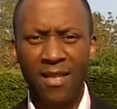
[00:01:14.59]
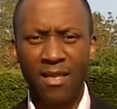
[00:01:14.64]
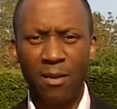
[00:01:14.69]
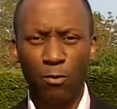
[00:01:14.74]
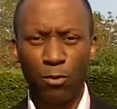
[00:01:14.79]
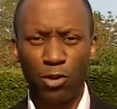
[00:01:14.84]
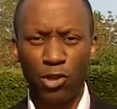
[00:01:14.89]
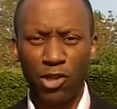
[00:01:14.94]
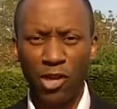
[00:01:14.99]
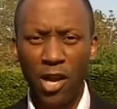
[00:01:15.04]

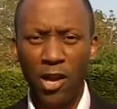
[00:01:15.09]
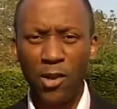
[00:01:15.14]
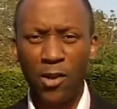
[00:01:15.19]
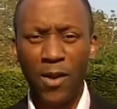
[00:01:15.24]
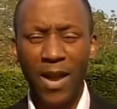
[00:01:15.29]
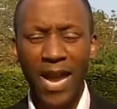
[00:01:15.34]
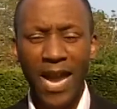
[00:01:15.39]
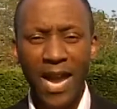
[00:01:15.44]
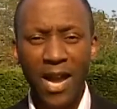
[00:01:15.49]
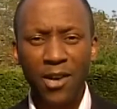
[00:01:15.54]
that will show
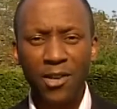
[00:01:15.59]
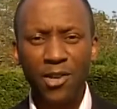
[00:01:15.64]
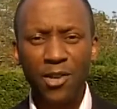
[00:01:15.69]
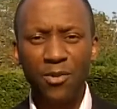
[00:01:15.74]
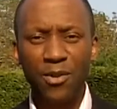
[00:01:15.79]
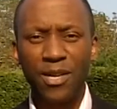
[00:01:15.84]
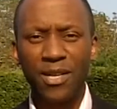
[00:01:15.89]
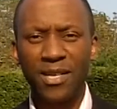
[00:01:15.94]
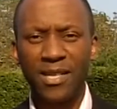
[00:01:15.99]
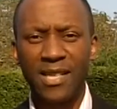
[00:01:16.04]
you how
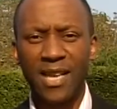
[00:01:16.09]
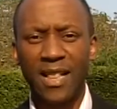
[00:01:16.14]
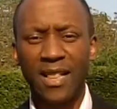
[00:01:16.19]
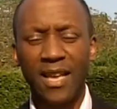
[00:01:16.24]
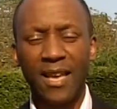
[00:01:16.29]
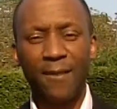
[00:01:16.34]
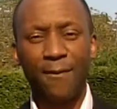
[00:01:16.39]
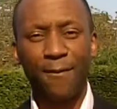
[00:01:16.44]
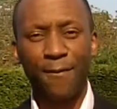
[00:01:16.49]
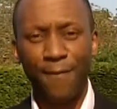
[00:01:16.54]
you can
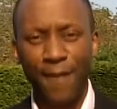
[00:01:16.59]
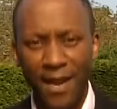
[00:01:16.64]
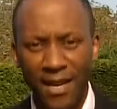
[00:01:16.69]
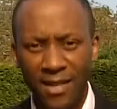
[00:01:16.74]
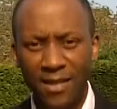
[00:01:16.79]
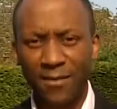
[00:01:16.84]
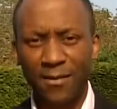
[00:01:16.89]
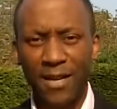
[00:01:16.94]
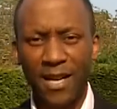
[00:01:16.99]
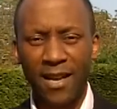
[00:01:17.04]
sell
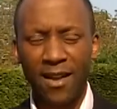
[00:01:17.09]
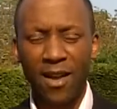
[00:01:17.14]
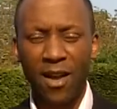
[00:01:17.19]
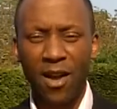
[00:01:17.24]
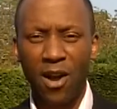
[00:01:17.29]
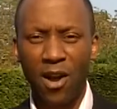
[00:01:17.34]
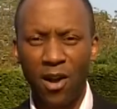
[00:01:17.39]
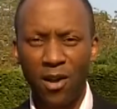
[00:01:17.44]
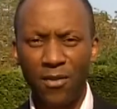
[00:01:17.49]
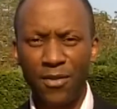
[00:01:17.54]
effectively
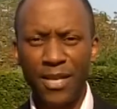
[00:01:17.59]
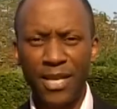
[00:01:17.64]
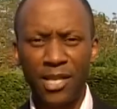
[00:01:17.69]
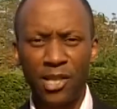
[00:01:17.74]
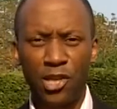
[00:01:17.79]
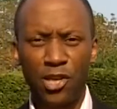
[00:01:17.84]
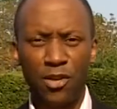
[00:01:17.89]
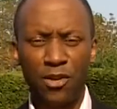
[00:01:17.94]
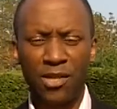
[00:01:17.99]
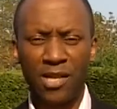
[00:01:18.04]
on
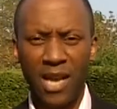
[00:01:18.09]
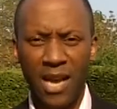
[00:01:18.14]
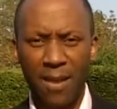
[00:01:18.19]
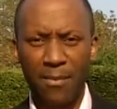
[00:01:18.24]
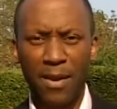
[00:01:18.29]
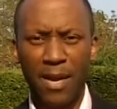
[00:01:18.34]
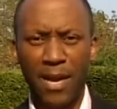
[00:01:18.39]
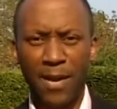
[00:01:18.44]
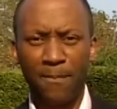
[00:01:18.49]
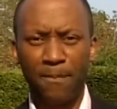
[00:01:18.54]
this new
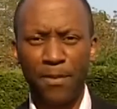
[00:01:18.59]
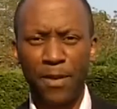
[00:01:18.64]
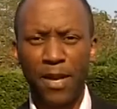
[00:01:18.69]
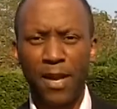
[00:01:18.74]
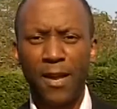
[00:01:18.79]
timeline.